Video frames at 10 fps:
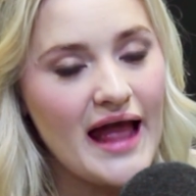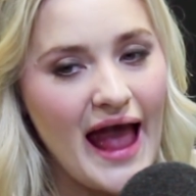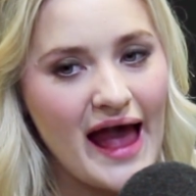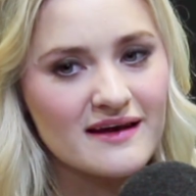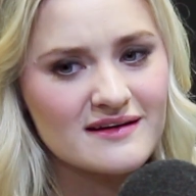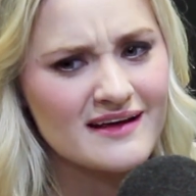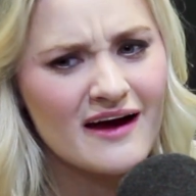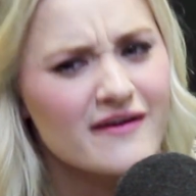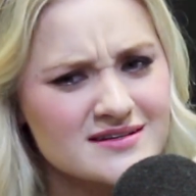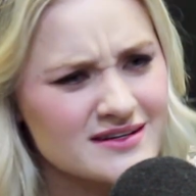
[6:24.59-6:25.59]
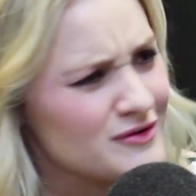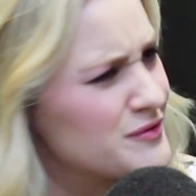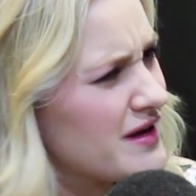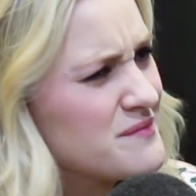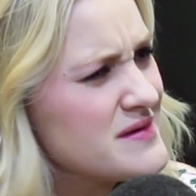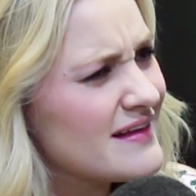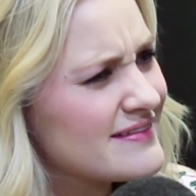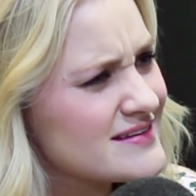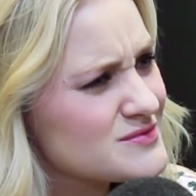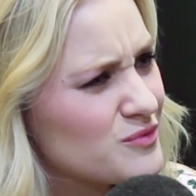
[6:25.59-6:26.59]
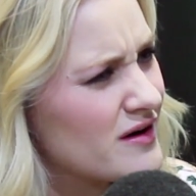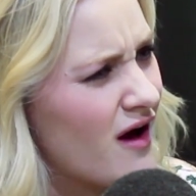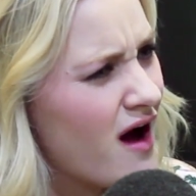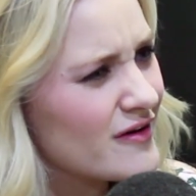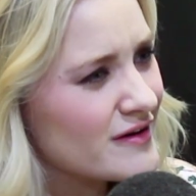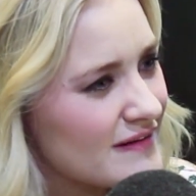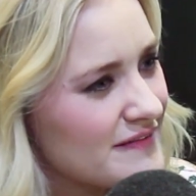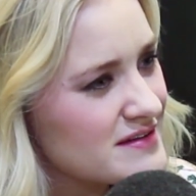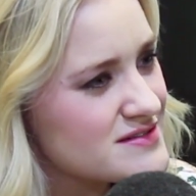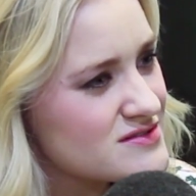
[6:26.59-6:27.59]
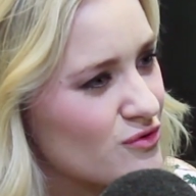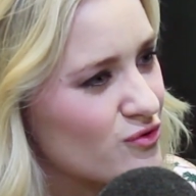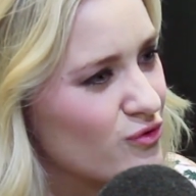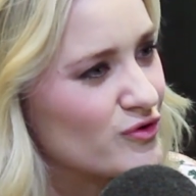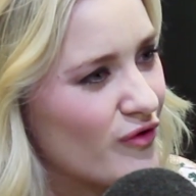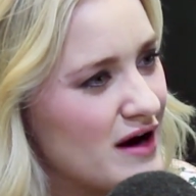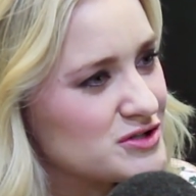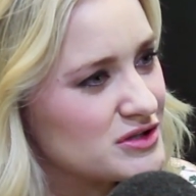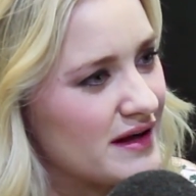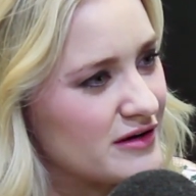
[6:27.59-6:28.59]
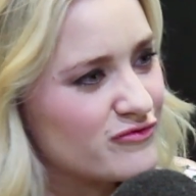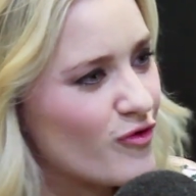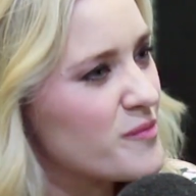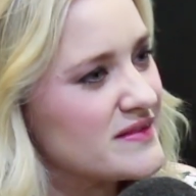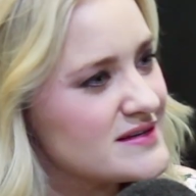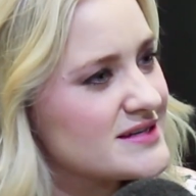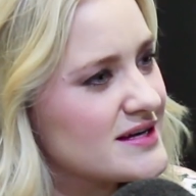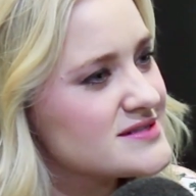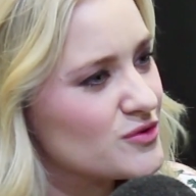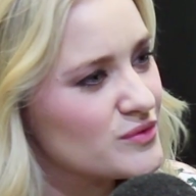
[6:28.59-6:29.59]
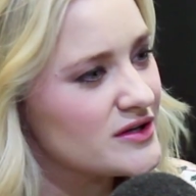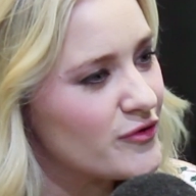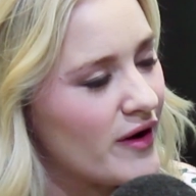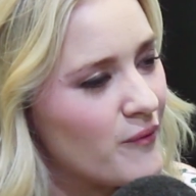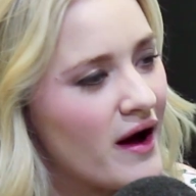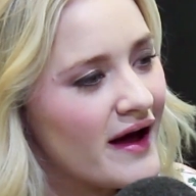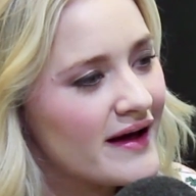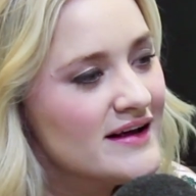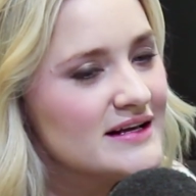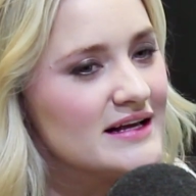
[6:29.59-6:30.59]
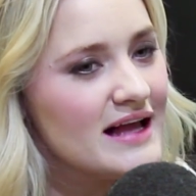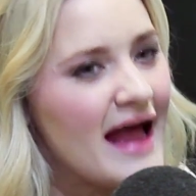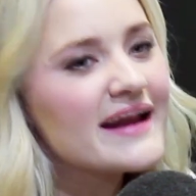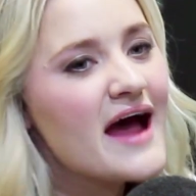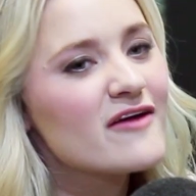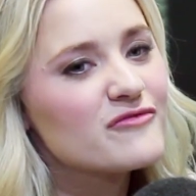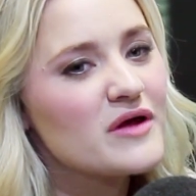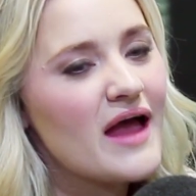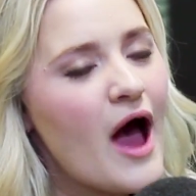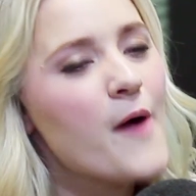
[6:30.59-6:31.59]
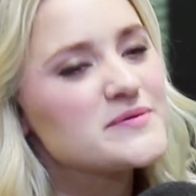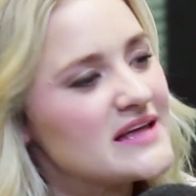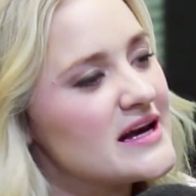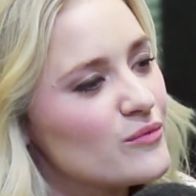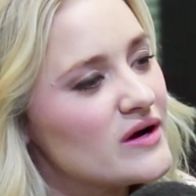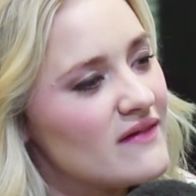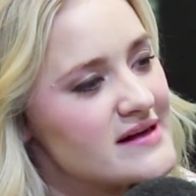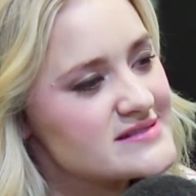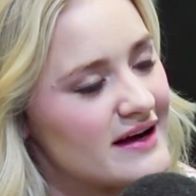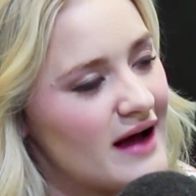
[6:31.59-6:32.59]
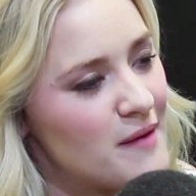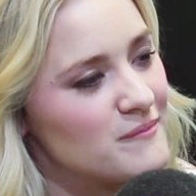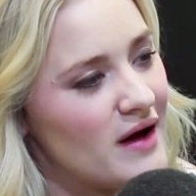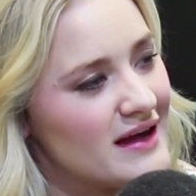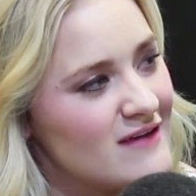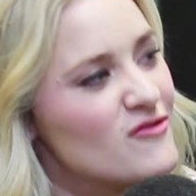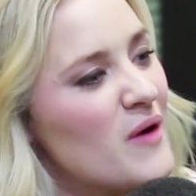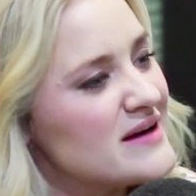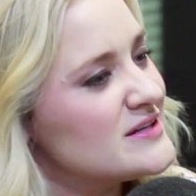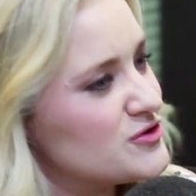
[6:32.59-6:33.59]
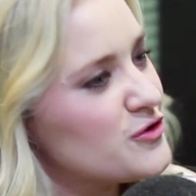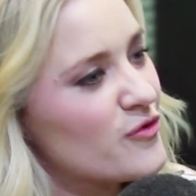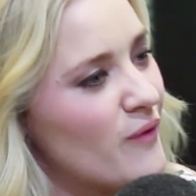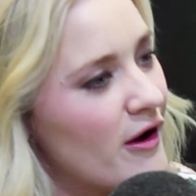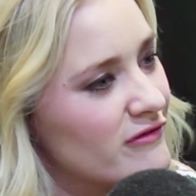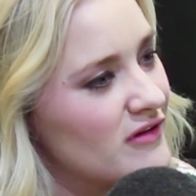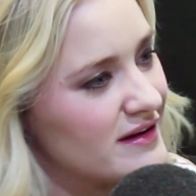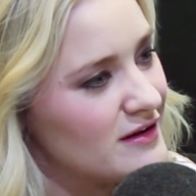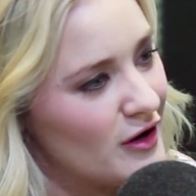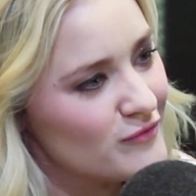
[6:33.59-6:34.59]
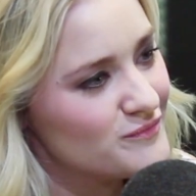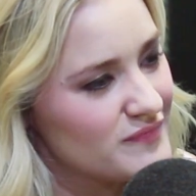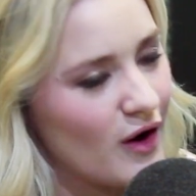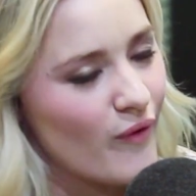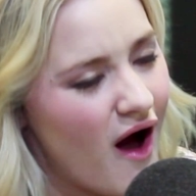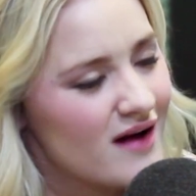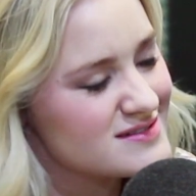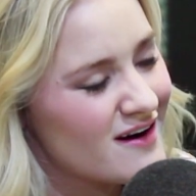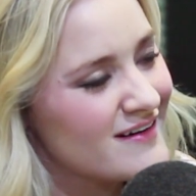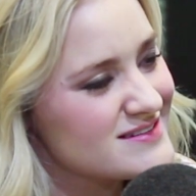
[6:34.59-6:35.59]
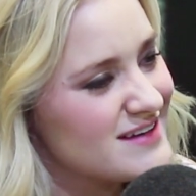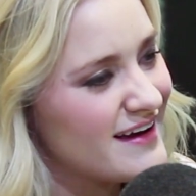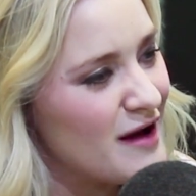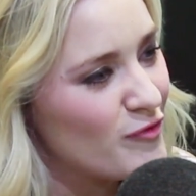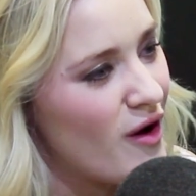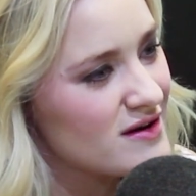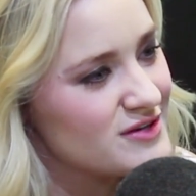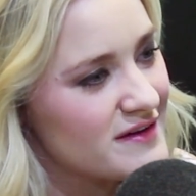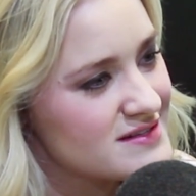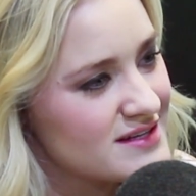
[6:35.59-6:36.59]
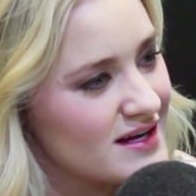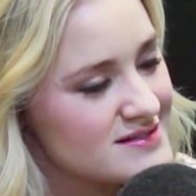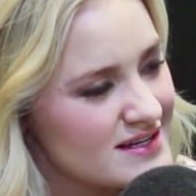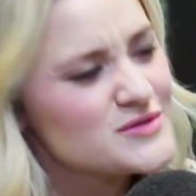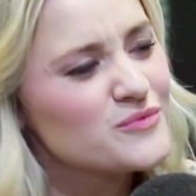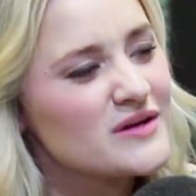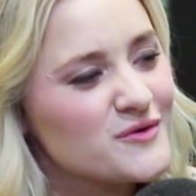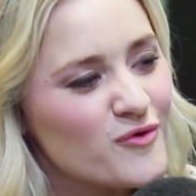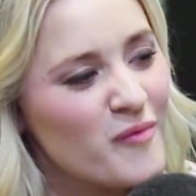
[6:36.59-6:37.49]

And Erica's like, are you kidding me? Like this, what an honor. Like this is so cool. You're actually like informing these kids in a really great way. Yeah. And kind of helps Lainey realize like even though I didn't go the route of like, you know, a rock star. It's like, I'm a rock star to these kids. It's a really cool